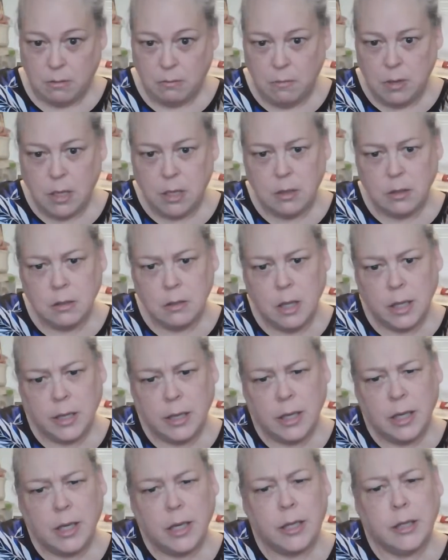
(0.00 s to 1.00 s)
Well, I
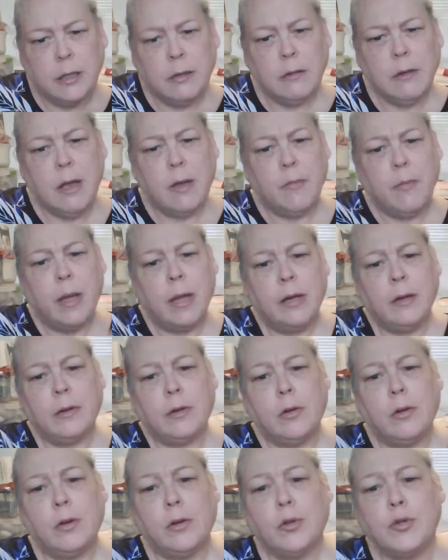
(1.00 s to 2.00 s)
think I do have
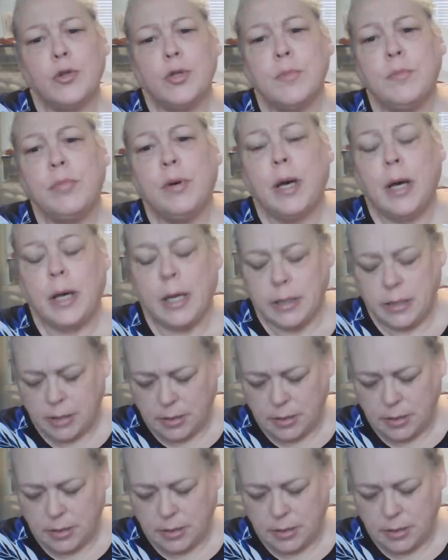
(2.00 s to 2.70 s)
mitered corners, but